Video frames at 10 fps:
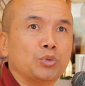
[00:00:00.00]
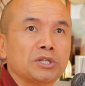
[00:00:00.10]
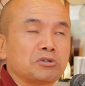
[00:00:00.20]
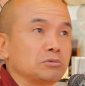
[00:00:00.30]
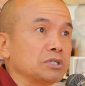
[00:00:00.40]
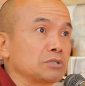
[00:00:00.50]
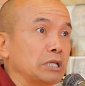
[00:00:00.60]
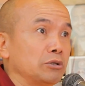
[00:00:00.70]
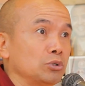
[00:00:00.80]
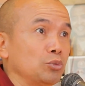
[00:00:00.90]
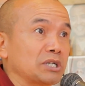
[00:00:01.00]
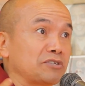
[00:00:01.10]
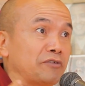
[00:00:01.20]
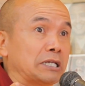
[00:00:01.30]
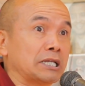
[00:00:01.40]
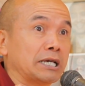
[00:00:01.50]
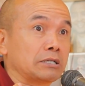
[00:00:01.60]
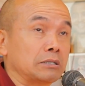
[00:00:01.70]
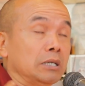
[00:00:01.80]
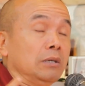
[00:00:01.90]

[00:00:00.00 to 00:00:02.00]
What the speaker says: when the terrorists killing you, what's the feeling like?